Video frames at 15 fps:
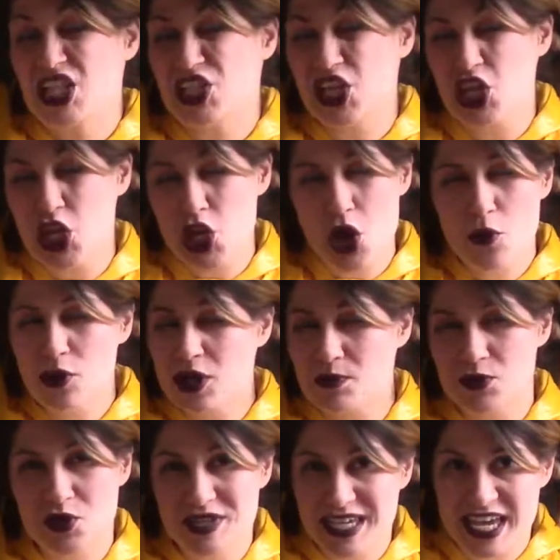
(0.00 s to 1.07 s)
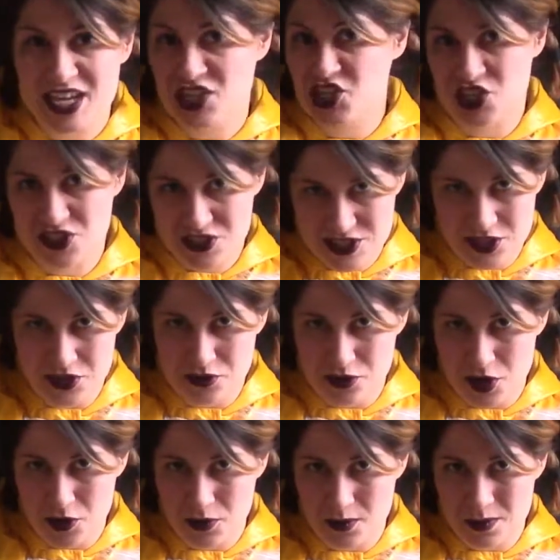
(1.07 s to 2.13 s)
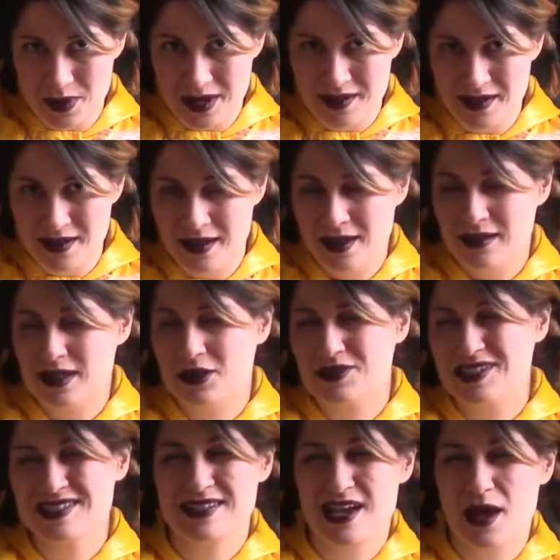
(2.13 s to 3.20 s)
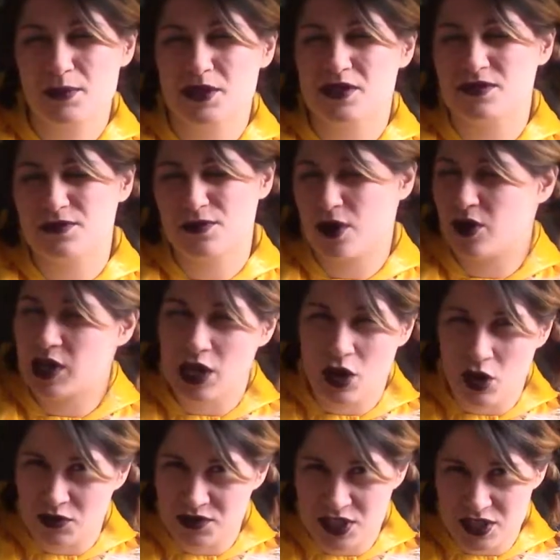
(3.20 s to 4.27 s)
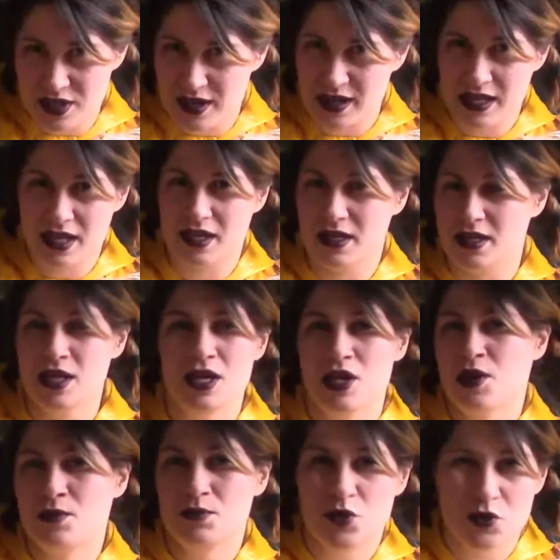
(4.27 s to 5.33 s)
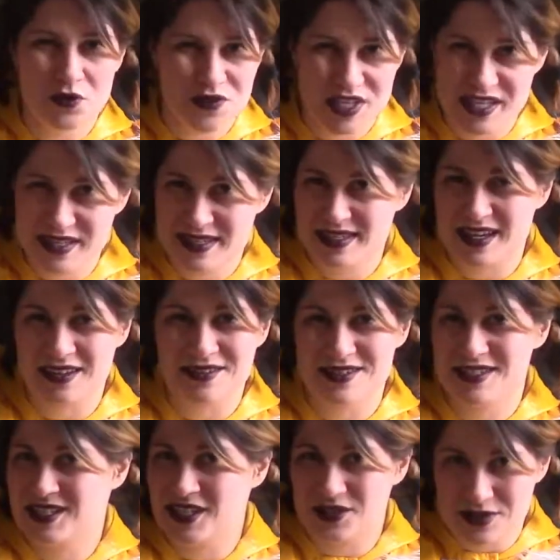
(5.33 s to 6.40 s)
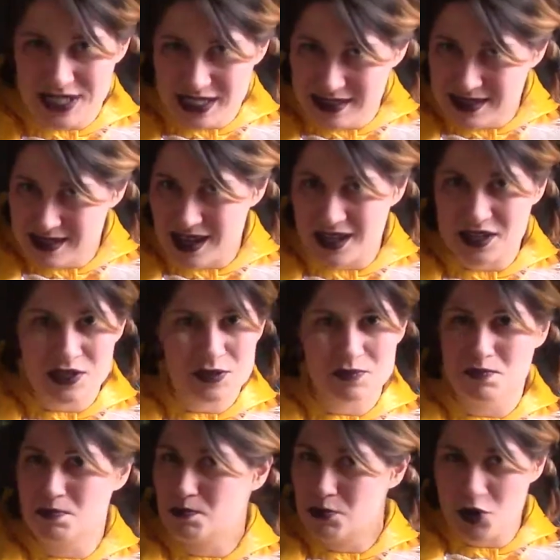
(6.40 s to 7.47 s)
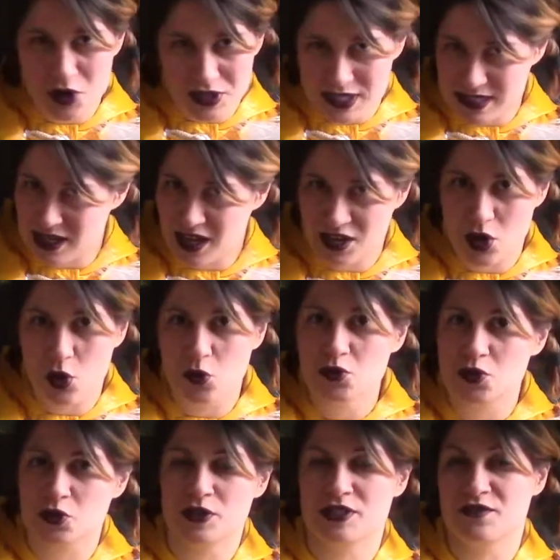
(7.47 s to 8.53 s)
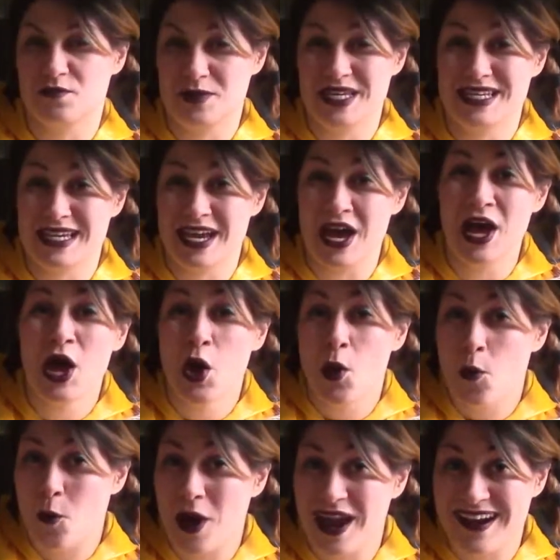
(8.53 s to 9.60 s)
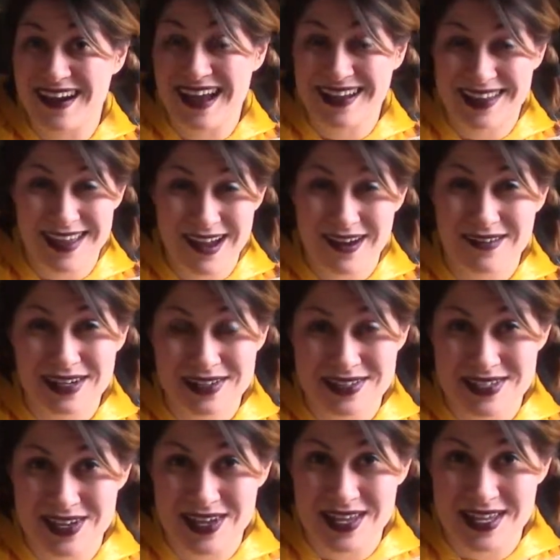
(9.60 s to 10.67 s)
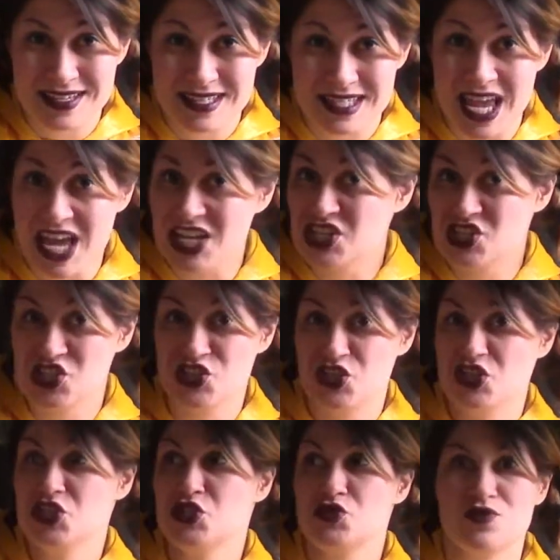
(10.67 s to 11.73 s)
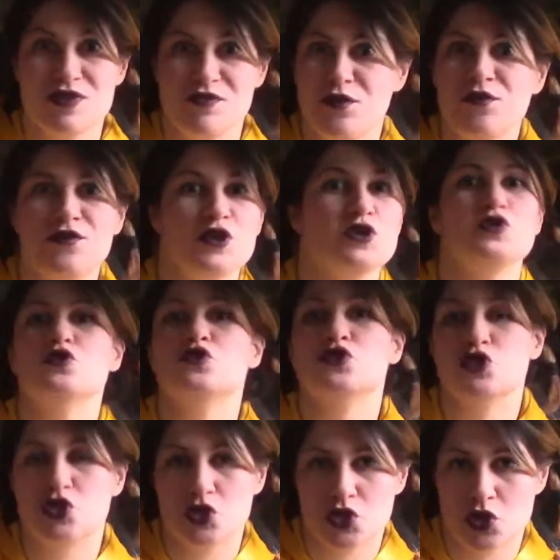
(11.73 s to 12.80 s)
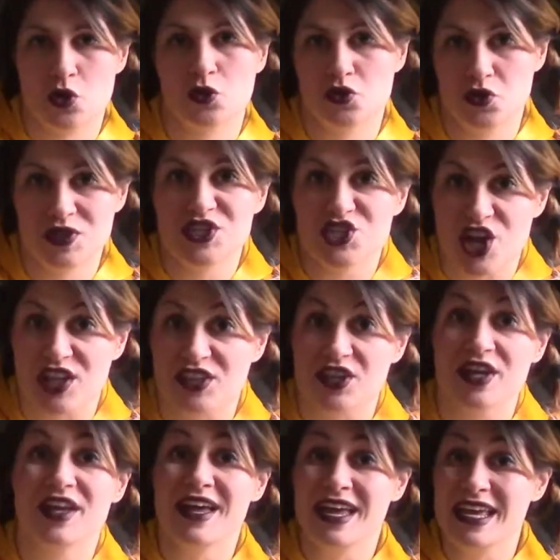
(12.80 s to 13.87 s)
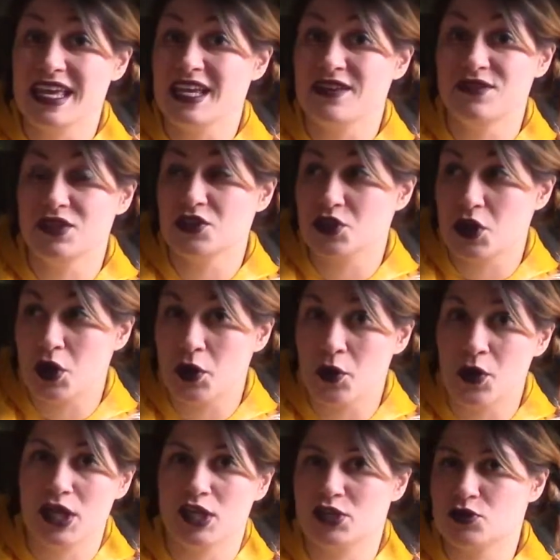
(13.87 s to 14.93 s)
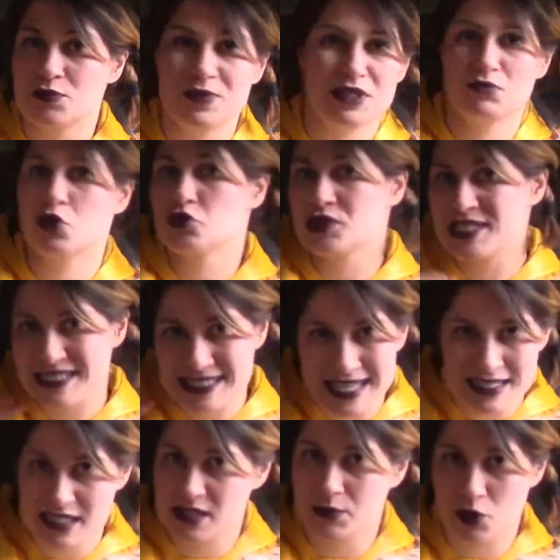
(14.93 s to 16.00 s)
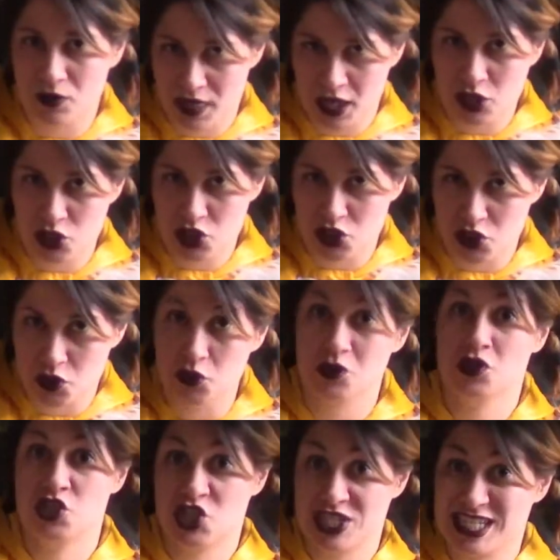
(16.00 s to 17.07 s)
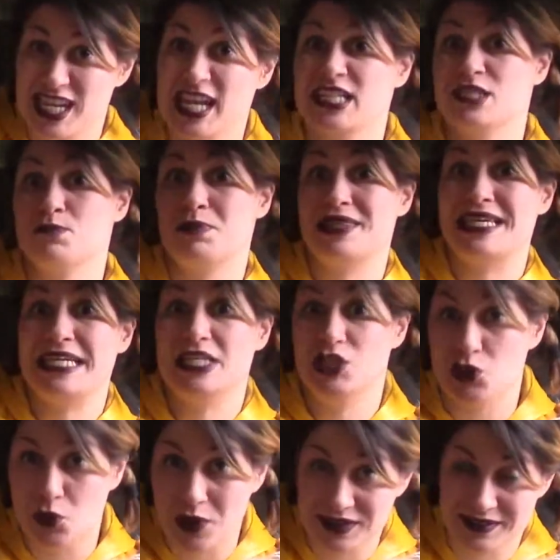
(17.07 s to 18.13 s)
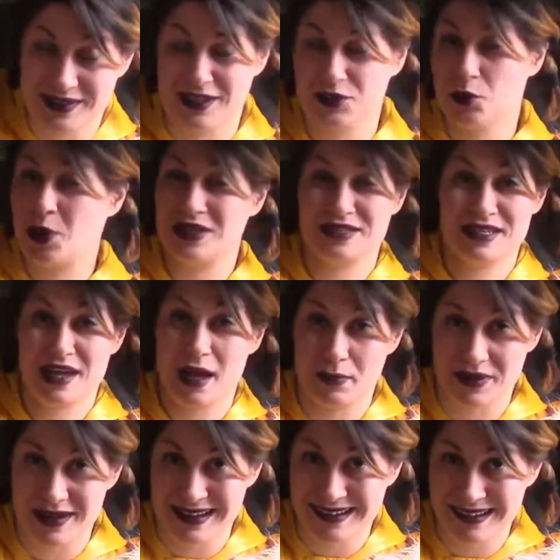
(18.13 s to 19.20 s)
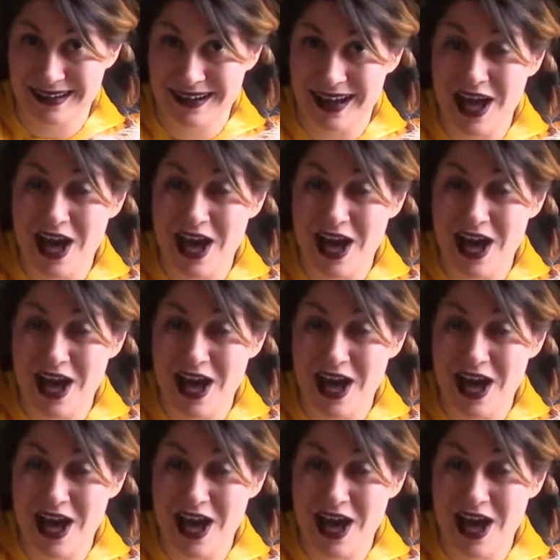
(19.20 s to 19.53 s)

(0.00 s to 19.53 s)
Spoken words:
the no communication syndrome. Now, this happens very often in movies and series and books and all sorts of media when characters just refuse to talk to each other, even though it would be the most sensible thing to do to just explain to one another what's happening.